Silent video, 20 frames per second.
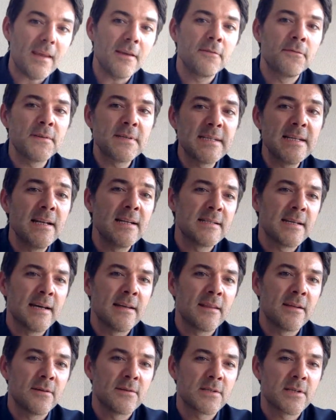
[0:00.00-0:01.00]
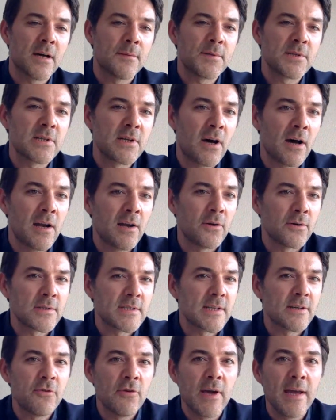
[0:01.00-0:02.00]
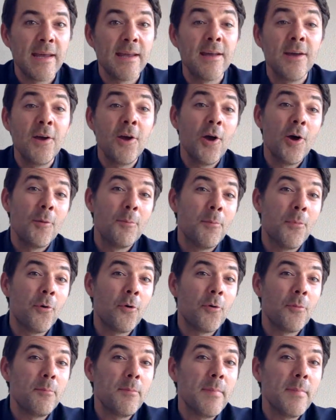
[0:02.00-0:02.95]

facilitate those types of dialogue, to create more